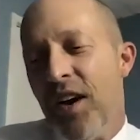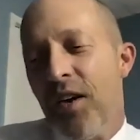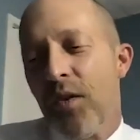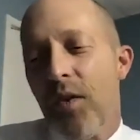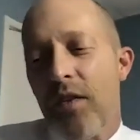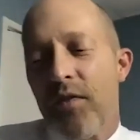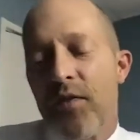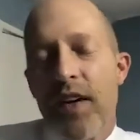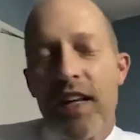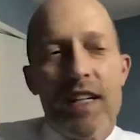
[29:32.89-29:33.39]

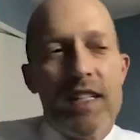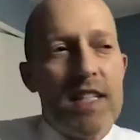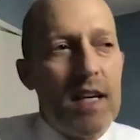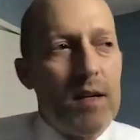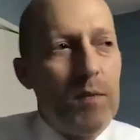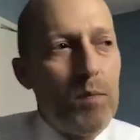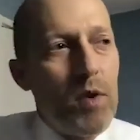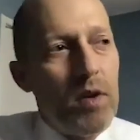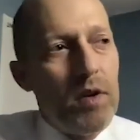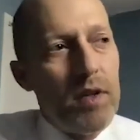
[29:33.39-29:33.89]
Well, Phillis,
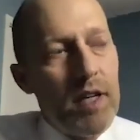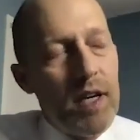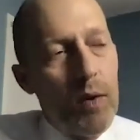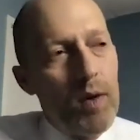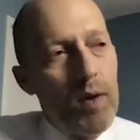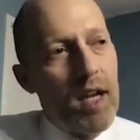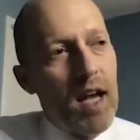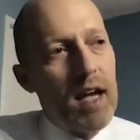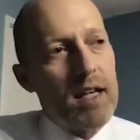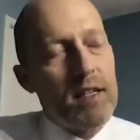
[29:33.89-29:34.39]
and we'll, you know,
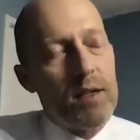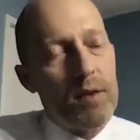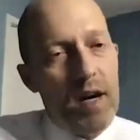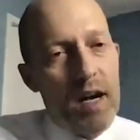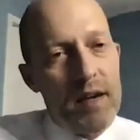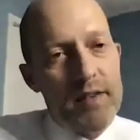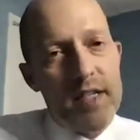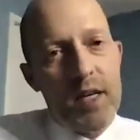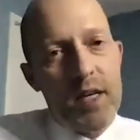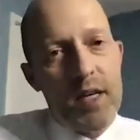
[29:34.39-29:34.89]
we guys
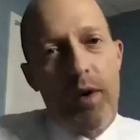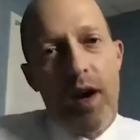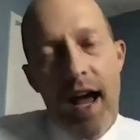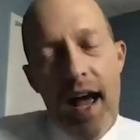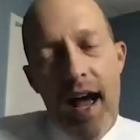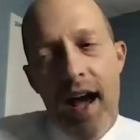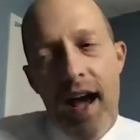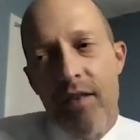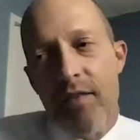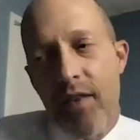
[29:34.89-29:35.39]
obviously will
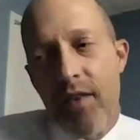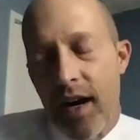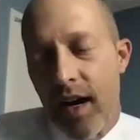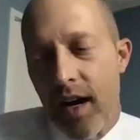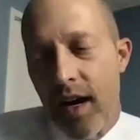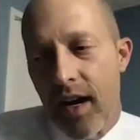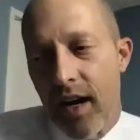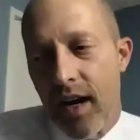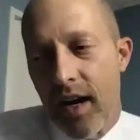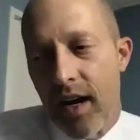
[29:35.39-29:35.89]
have
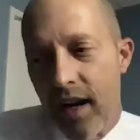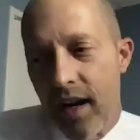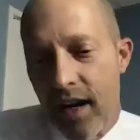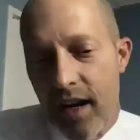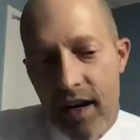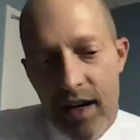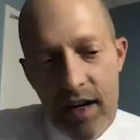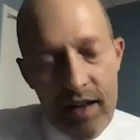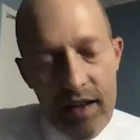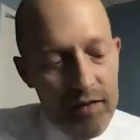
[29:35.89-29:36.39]
uh,
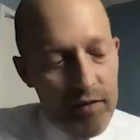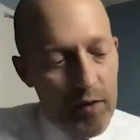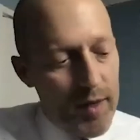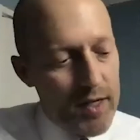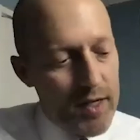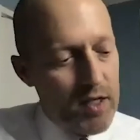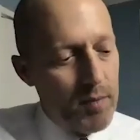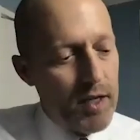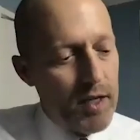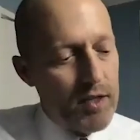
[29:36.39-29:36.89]
uh,
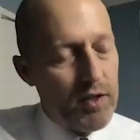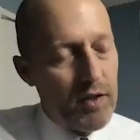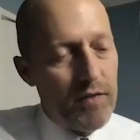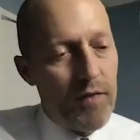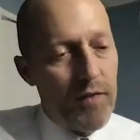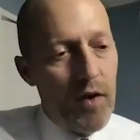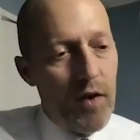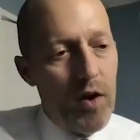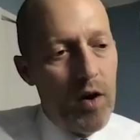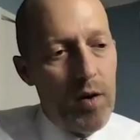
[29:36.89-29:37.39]
information about your
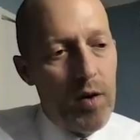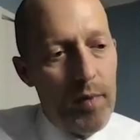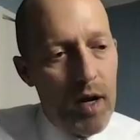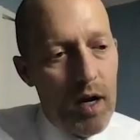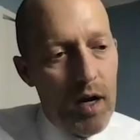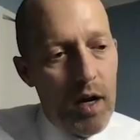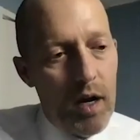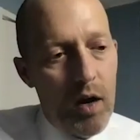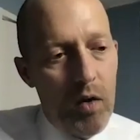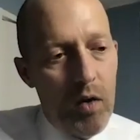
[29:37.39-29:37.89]
firm
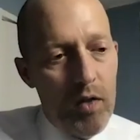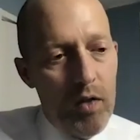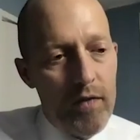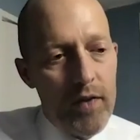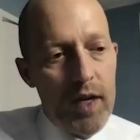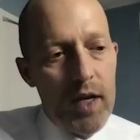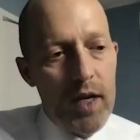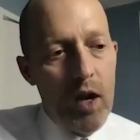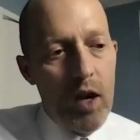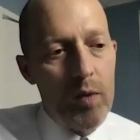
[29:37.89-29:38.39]
uh, on the
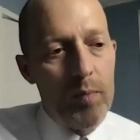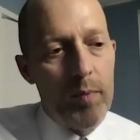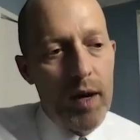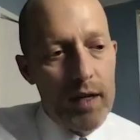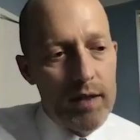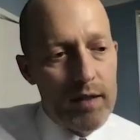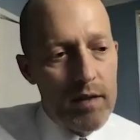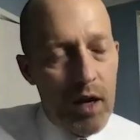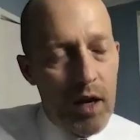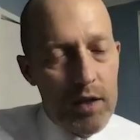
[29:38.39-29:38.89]
video,
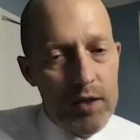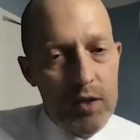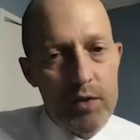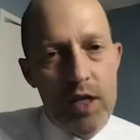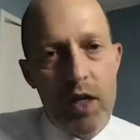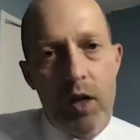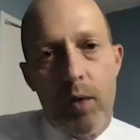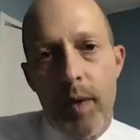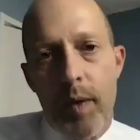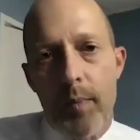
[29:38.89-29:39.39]
but also
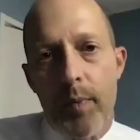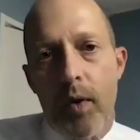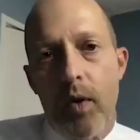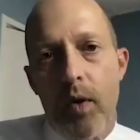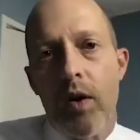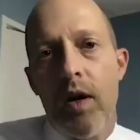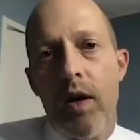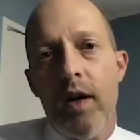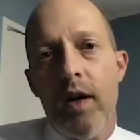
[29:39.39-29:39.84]
tell people